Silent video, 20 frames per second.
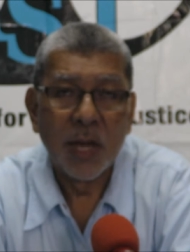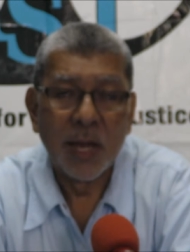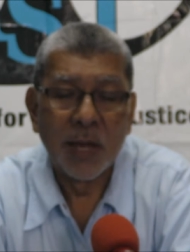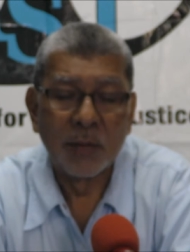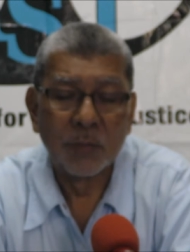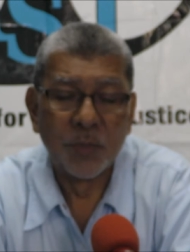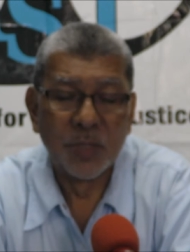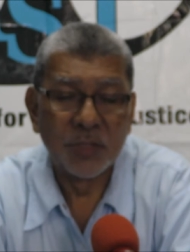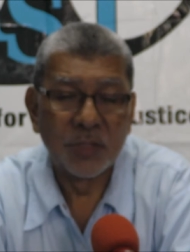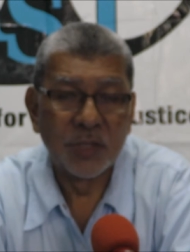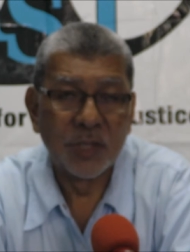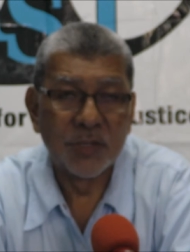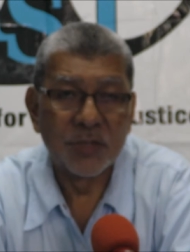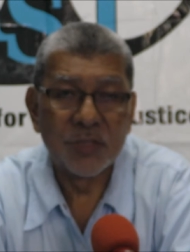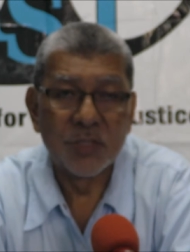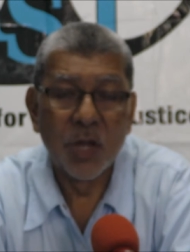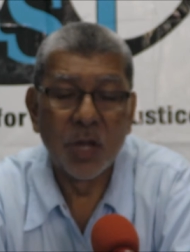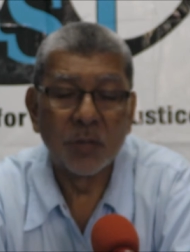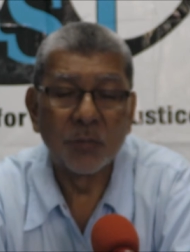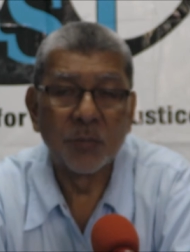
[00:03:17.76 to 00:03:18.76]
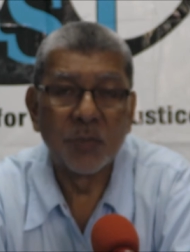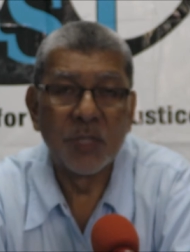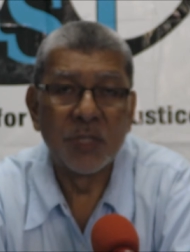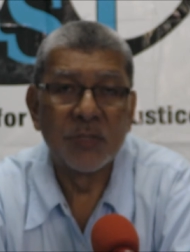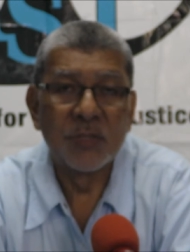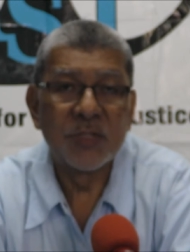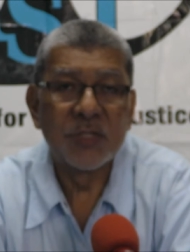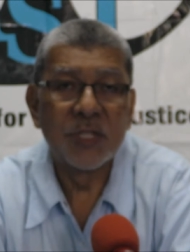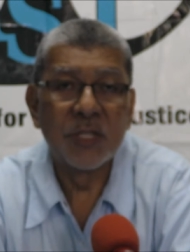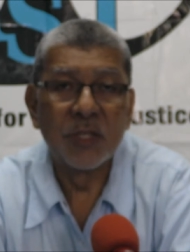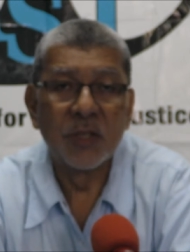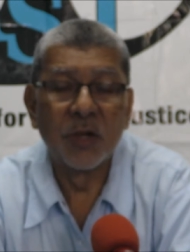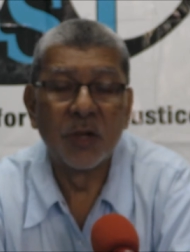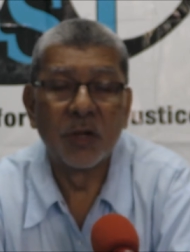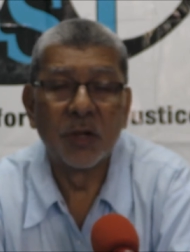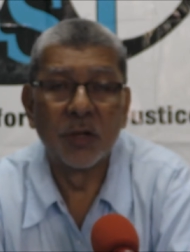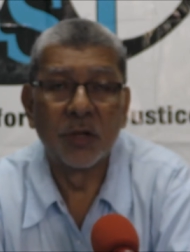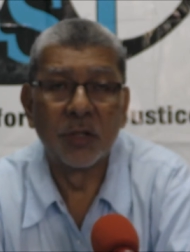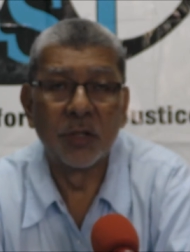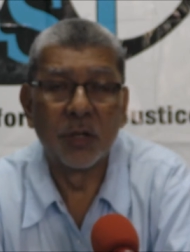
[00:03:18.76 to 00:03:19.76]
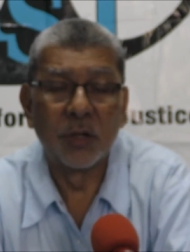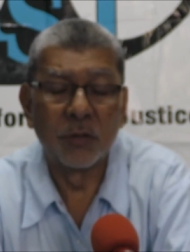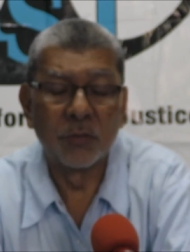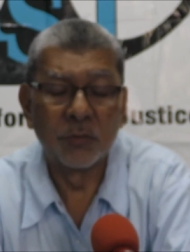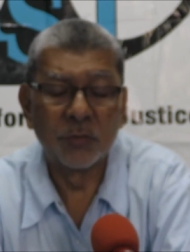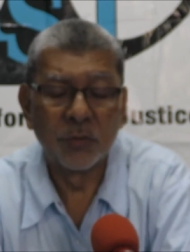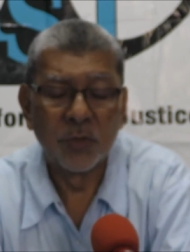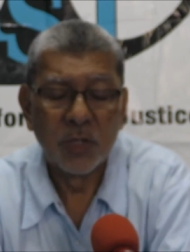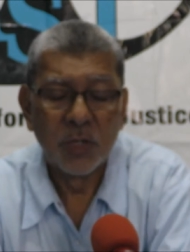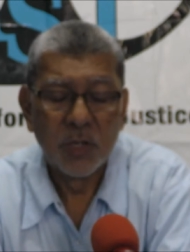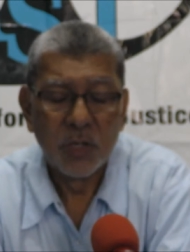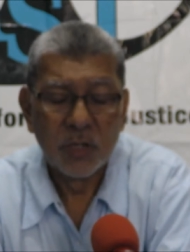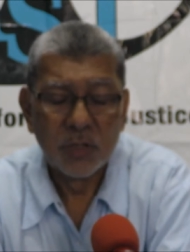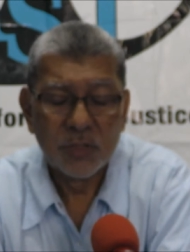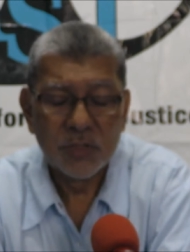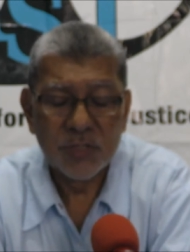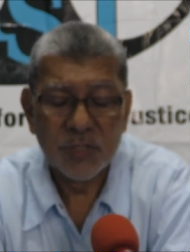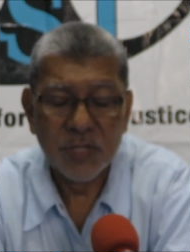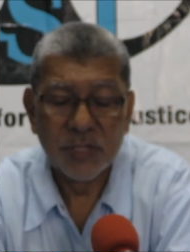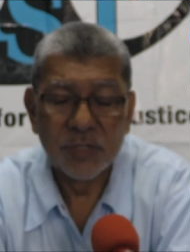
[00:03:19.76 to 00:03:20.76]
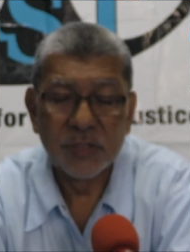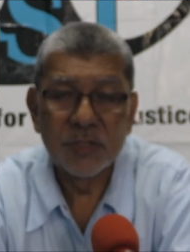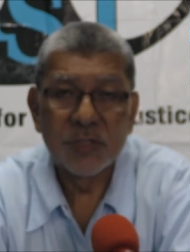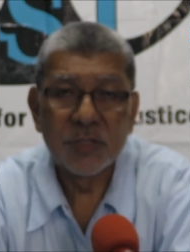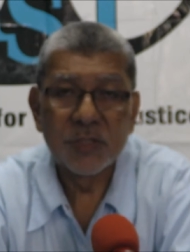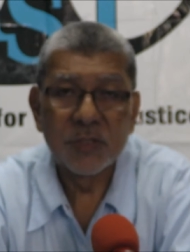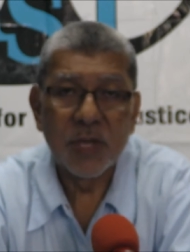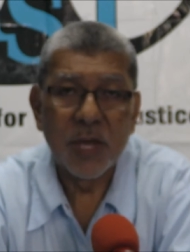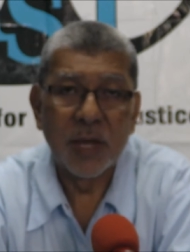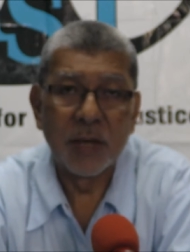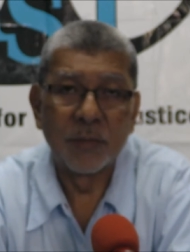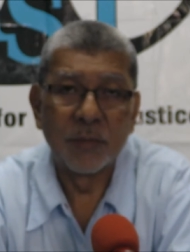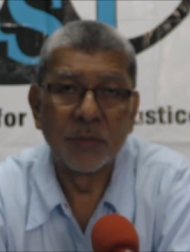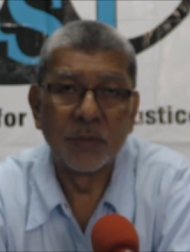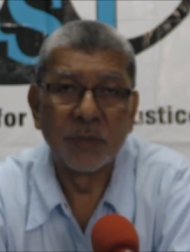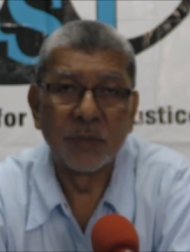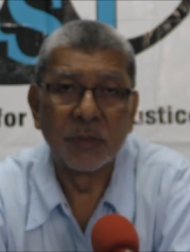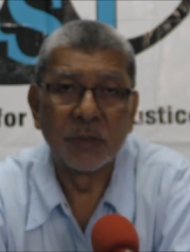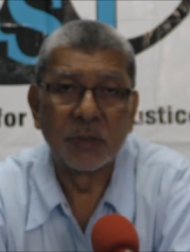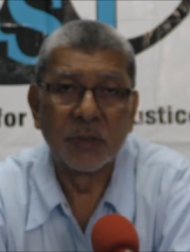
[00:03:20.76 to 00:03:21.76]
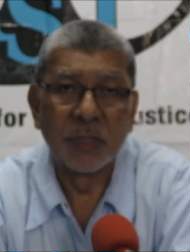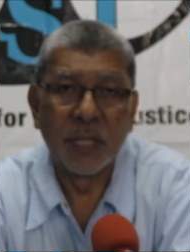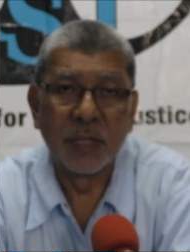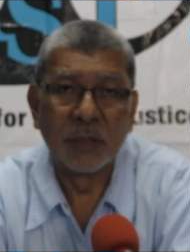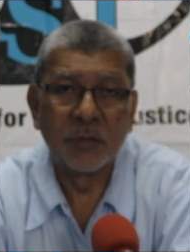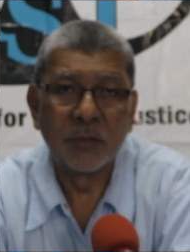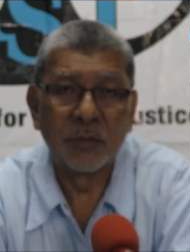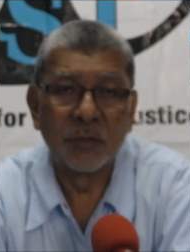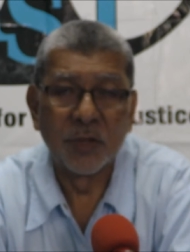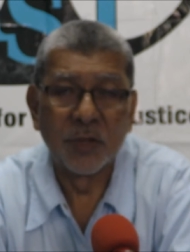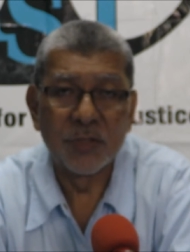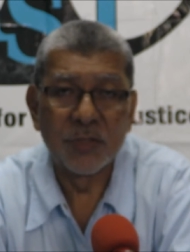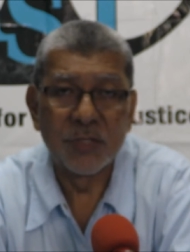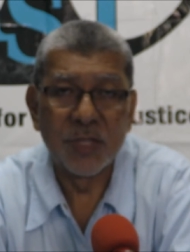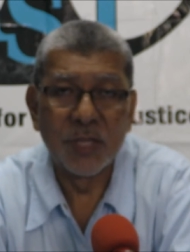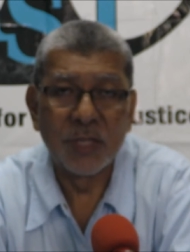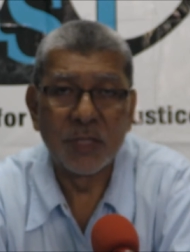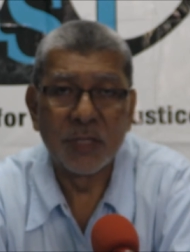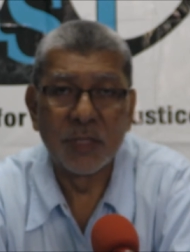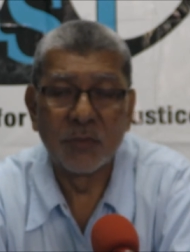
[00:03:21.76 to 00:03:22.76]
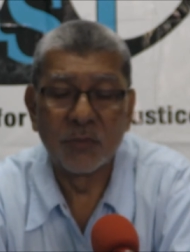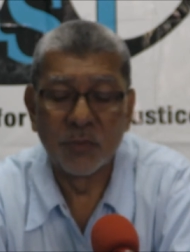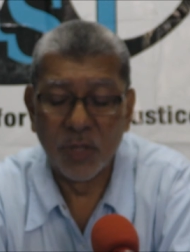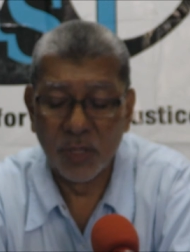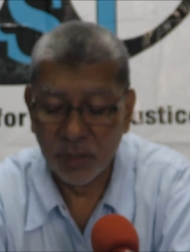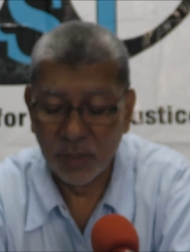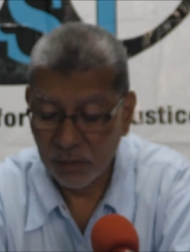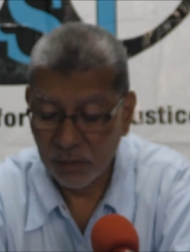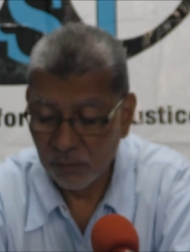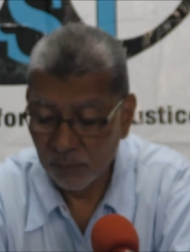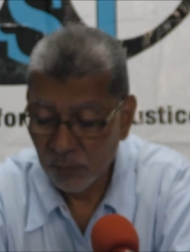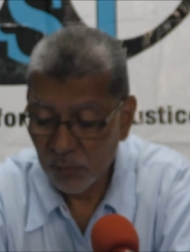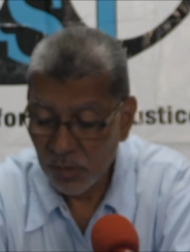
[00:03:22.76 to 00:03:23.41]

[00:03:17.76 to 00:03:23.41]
um, but he has not been seen or heard of since um, late Thursday evening.